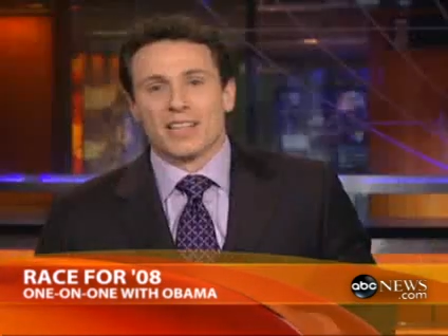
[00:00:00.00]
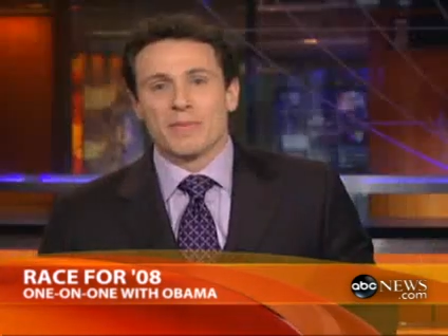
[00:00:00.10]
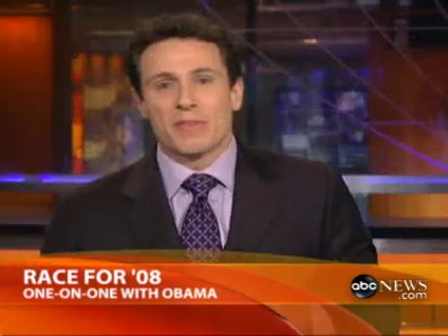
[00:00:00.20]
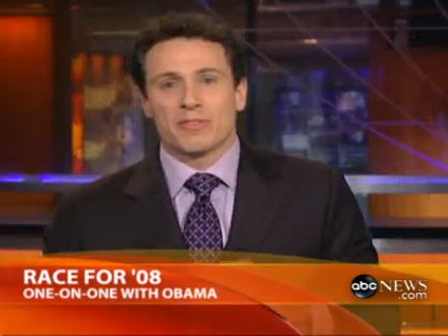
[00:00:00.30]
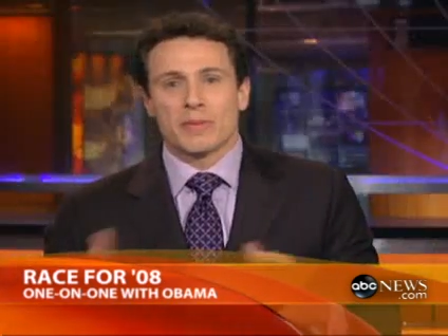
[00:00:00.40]

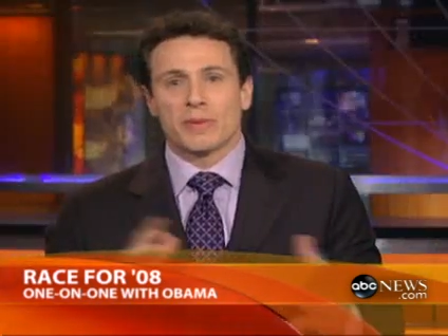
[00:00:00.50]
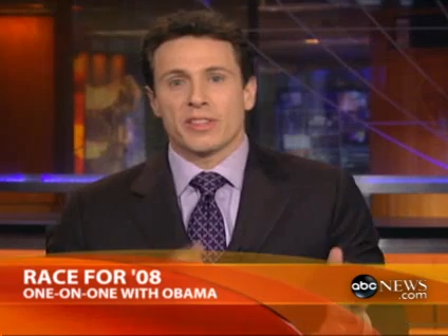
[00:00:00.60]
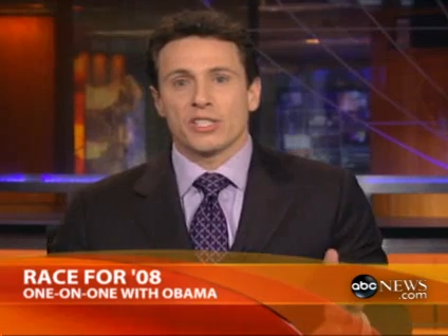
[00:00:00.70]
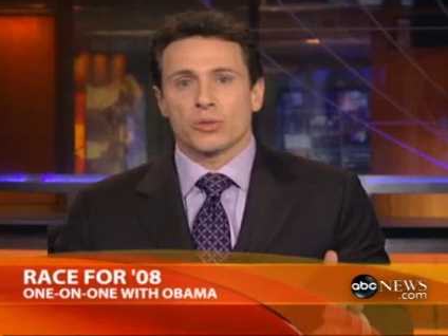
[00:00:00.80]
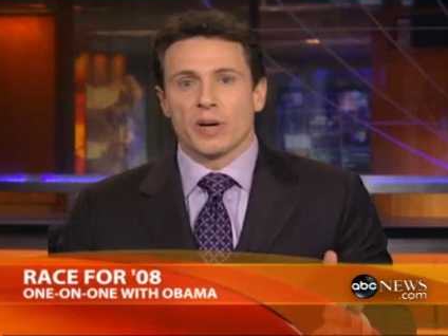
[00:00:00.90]
Let me flip it
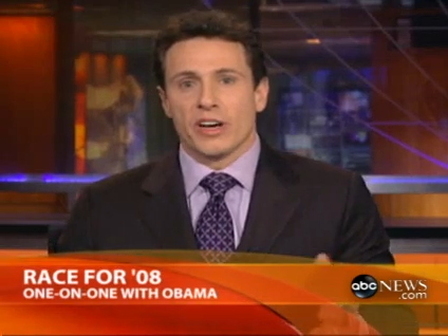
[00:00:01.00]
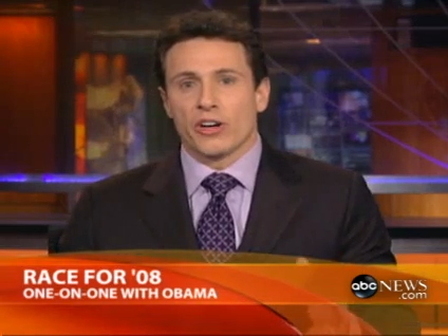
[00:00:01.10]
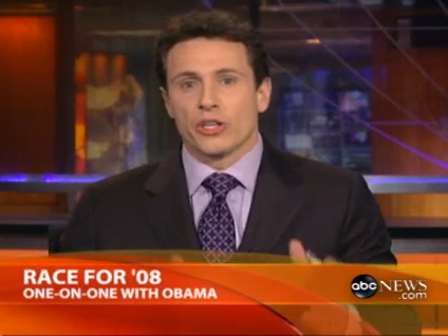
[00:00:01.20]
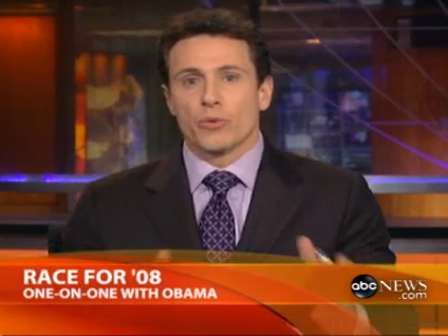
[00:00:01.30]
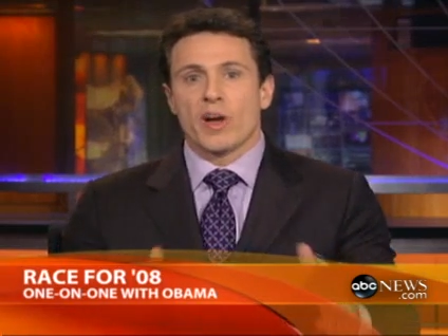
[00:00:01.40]
this way.
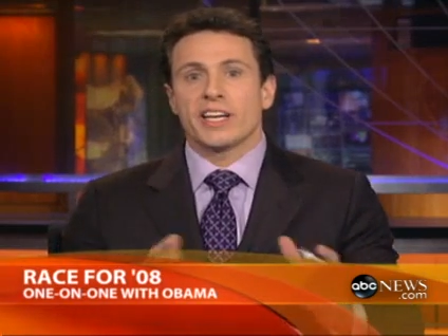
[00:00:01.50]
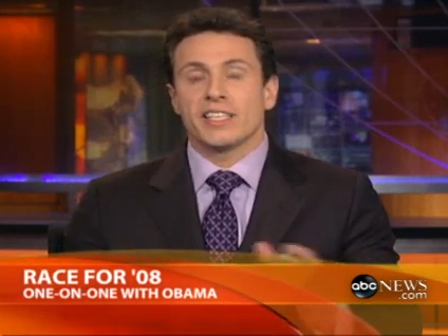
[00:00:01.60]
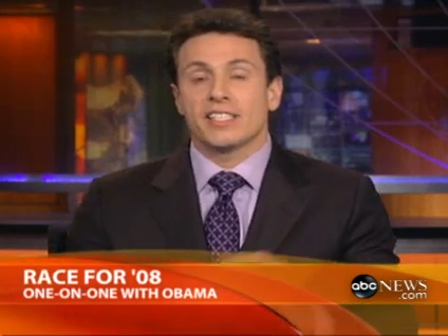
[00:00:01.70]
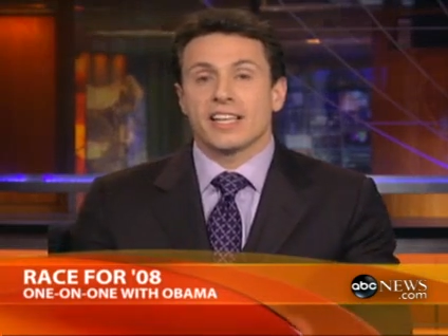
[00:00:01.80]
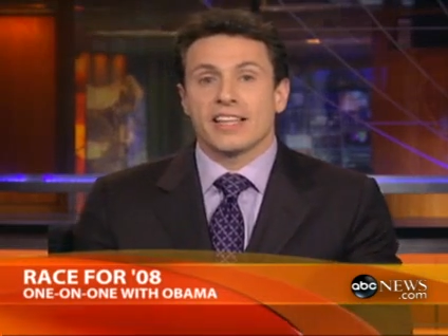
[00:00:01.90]
Are you ready
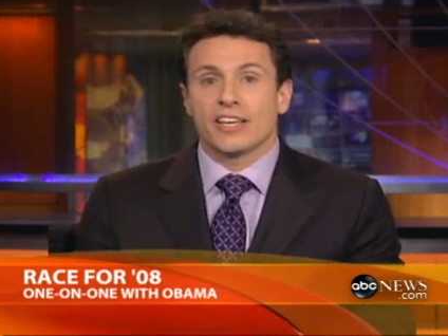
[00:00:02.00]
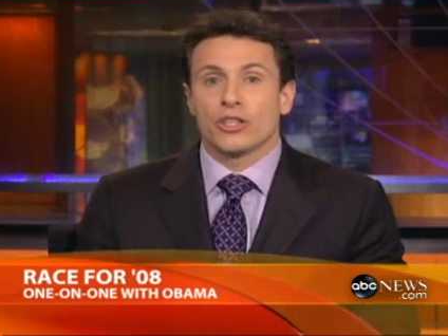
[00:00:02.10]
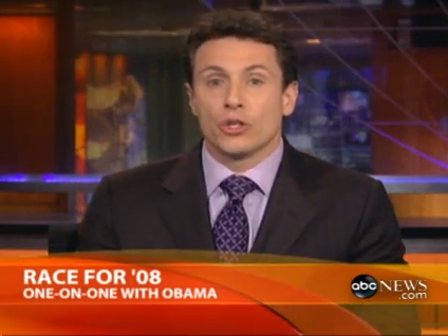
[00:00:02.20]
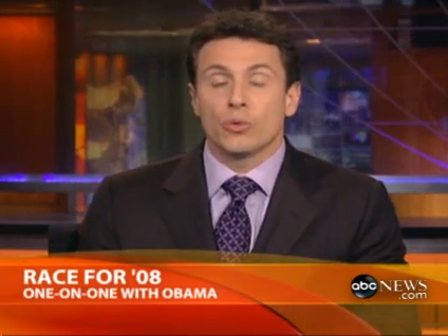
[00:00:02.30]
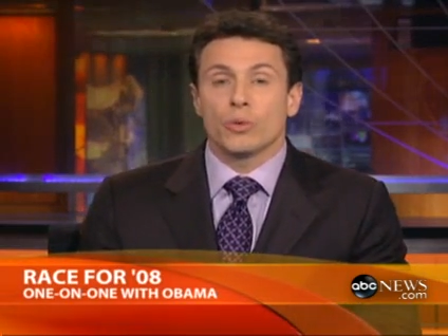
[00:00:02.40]
to say that
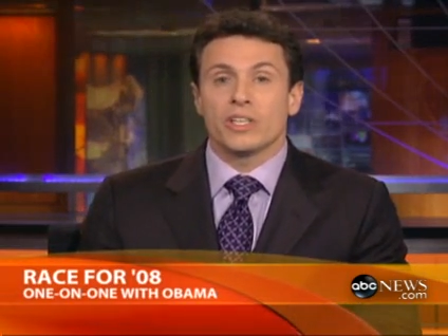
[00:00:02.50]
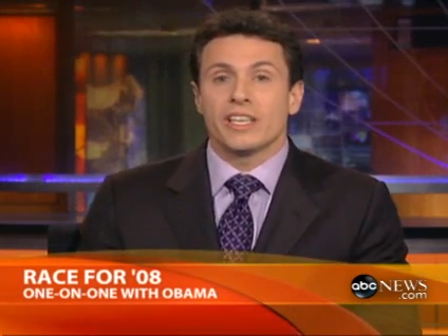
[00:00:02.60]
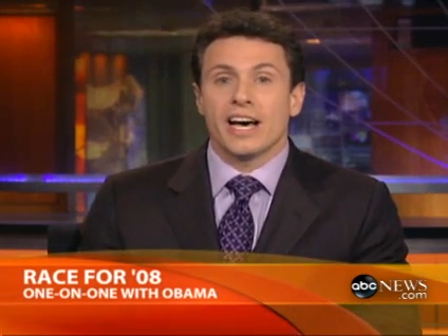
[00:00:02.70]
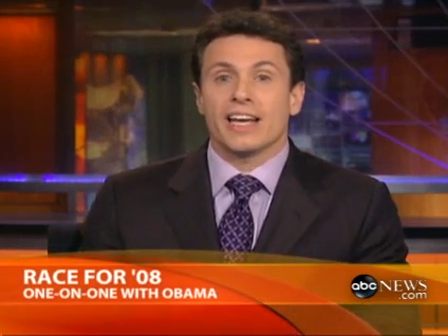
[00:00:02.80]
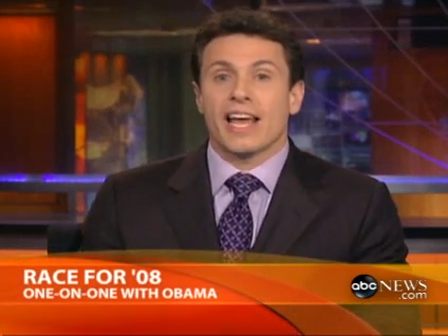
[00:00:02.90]
you would
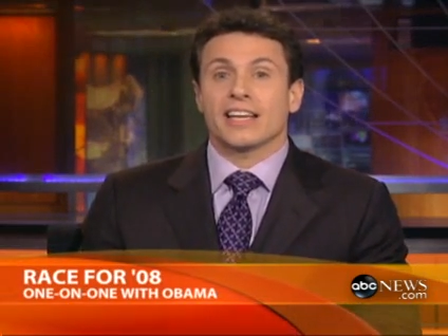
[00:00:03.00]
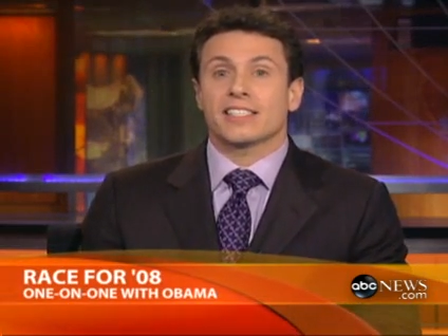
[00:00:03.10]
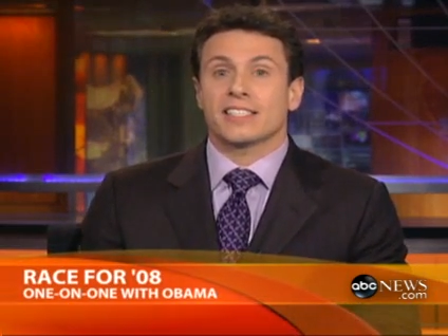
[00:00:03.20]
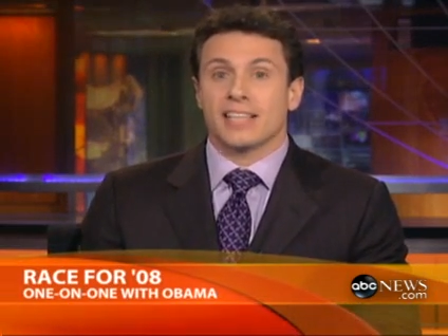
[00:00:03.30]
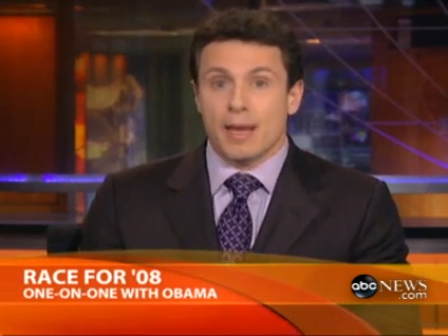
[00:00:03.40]
not
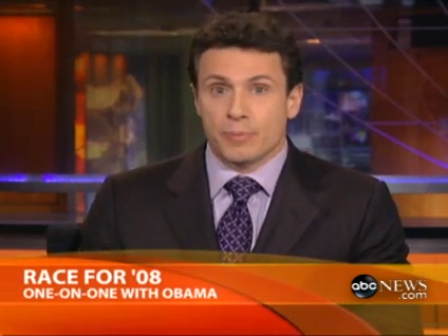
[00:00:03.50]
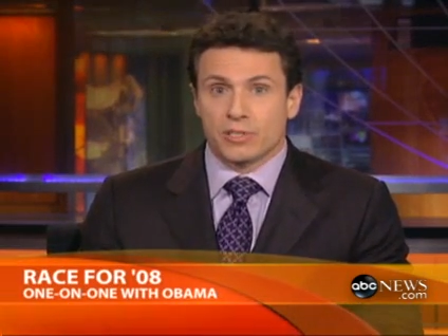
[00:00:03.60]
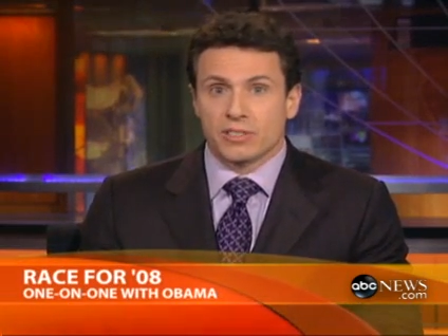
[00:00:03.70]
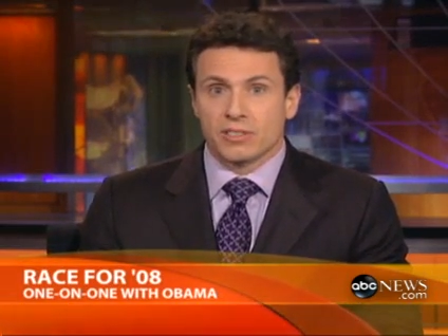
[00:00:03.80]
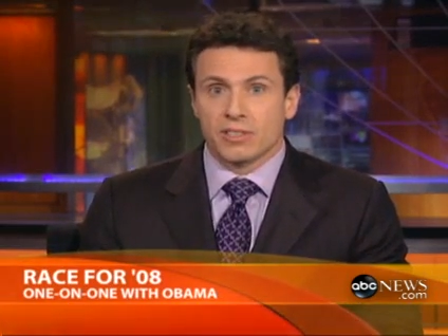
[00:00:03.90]

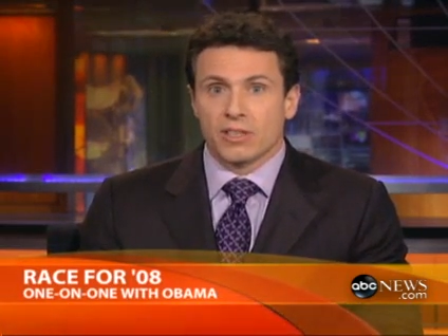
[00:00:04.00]
accept